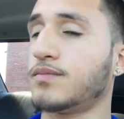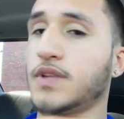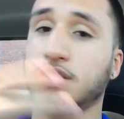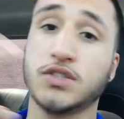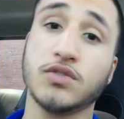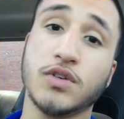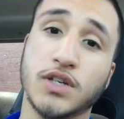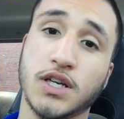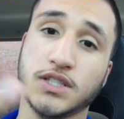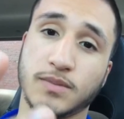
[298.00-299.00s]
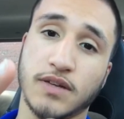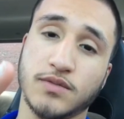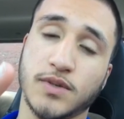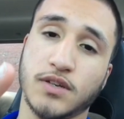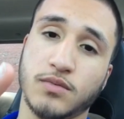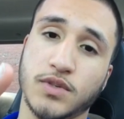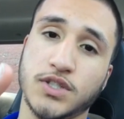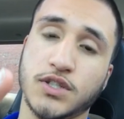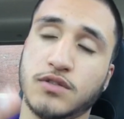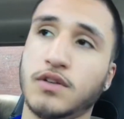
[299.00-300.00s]
That's $200 I'm gonna have to spend on the
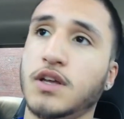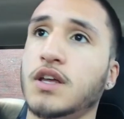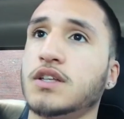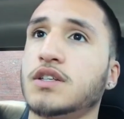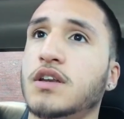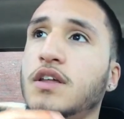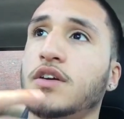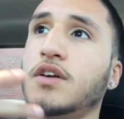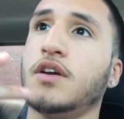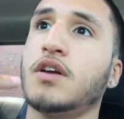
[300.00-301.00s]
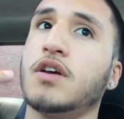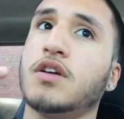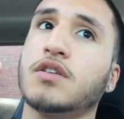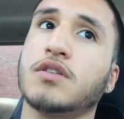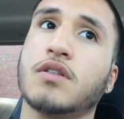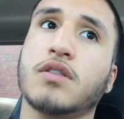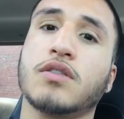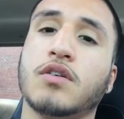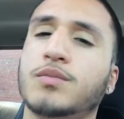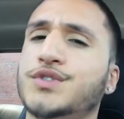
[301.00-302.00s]
windshield. It's another
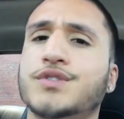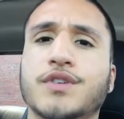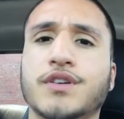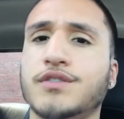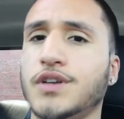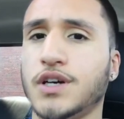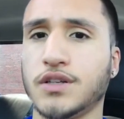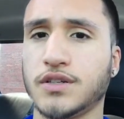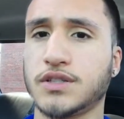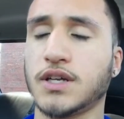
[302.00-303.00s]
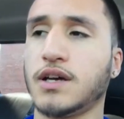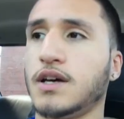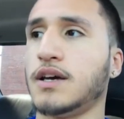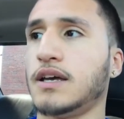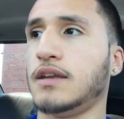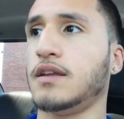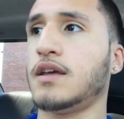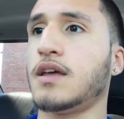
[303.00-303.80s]
almost $300 on